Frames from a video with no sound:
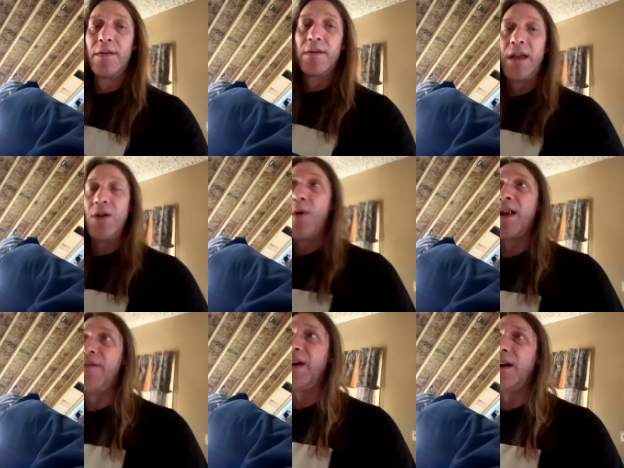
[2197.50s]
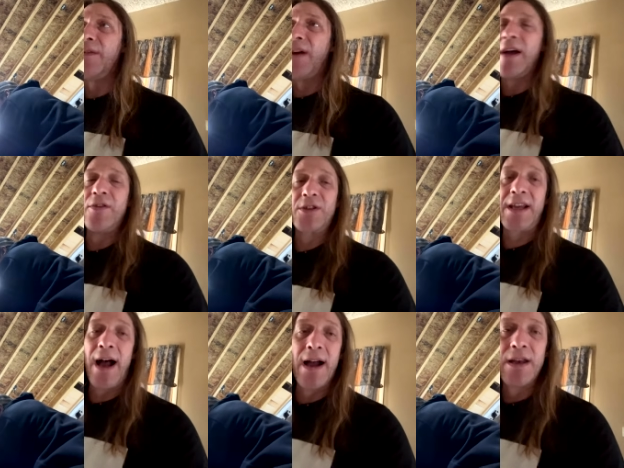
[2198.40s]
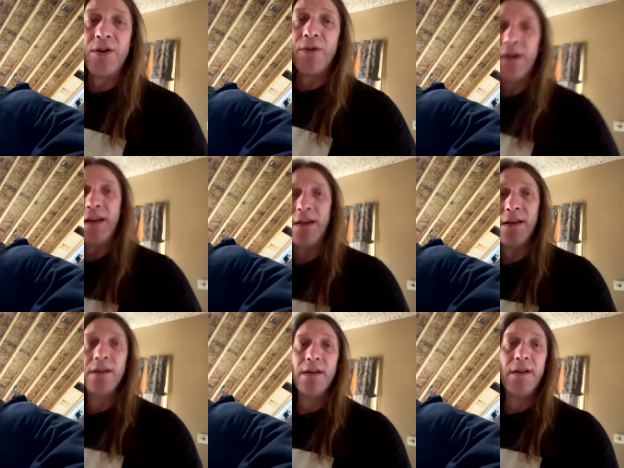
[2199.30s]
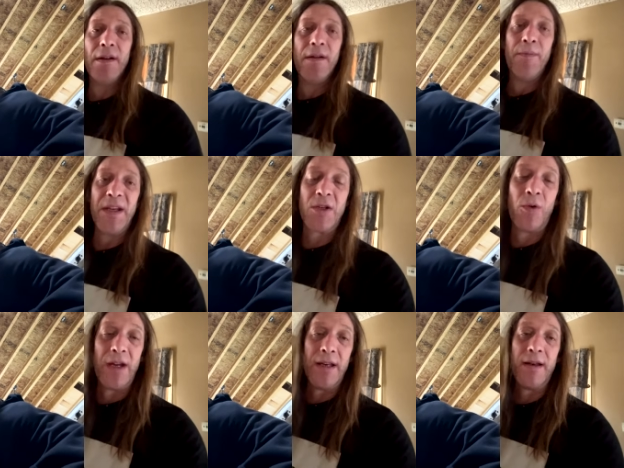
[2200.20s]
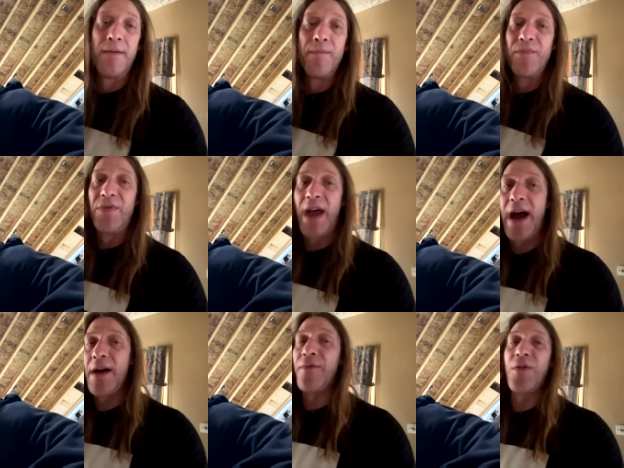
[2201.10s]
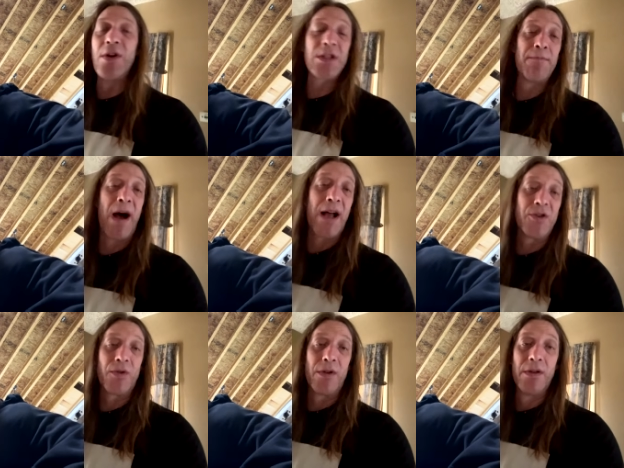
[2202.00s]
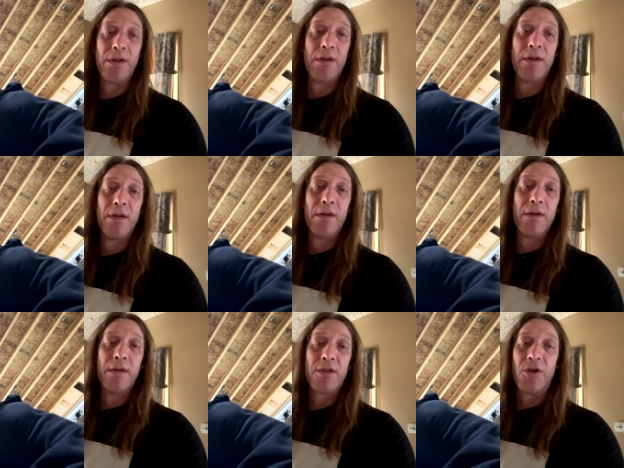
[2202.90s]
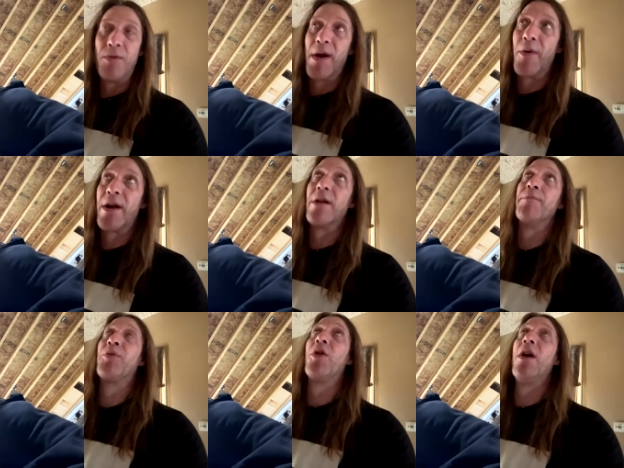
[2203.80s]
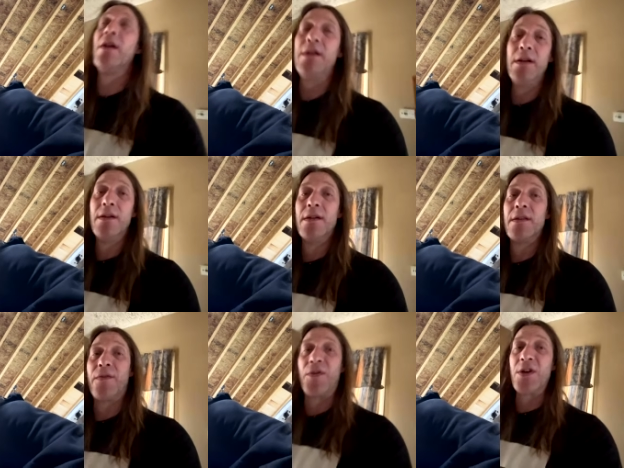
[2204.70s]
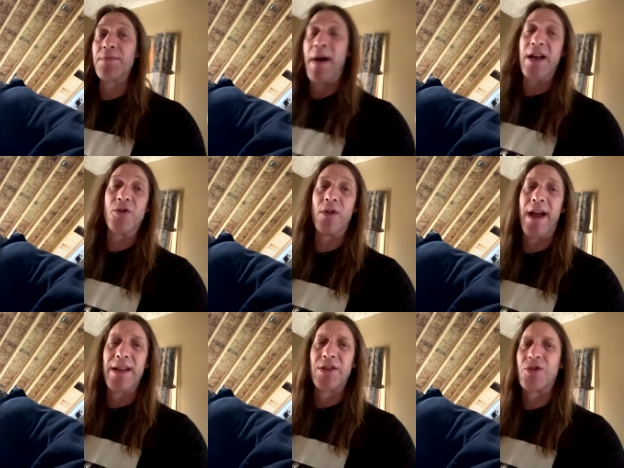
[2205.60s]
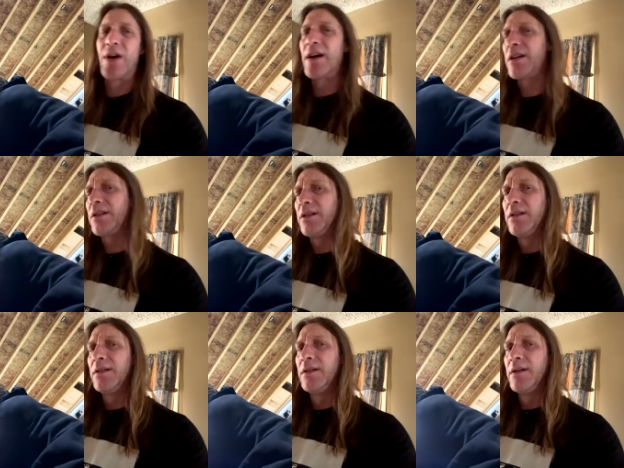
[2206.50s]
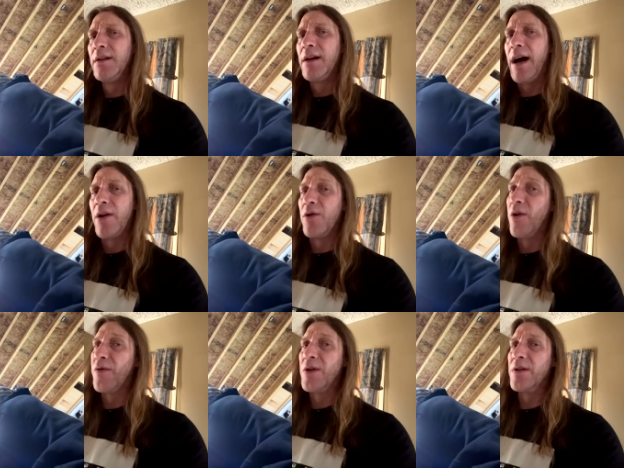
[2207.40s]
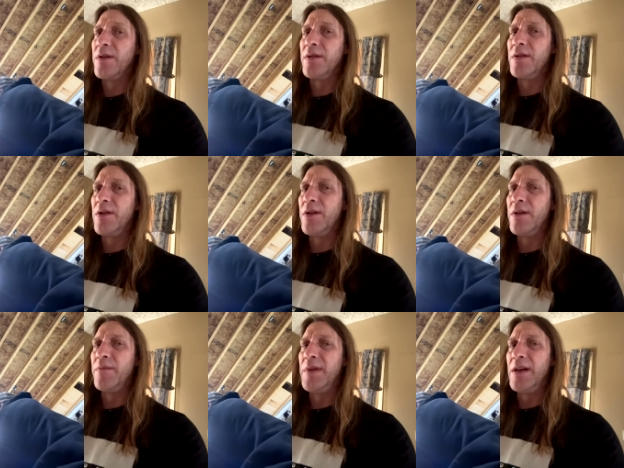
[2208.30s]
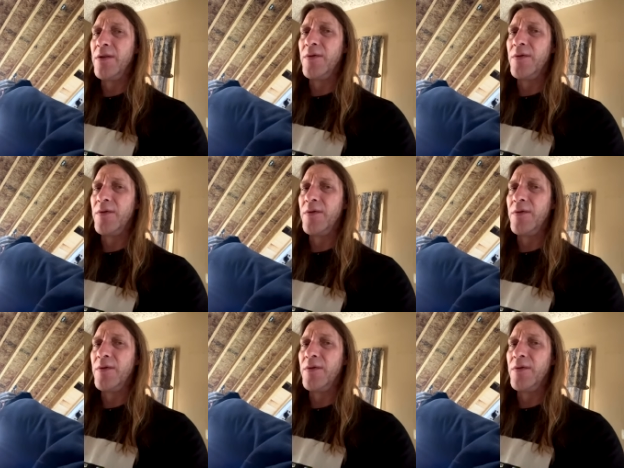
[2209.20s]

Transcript: that you want to verify there's continuity between that first module. So you might want to unplug the first module at the truck. I don't know if your meter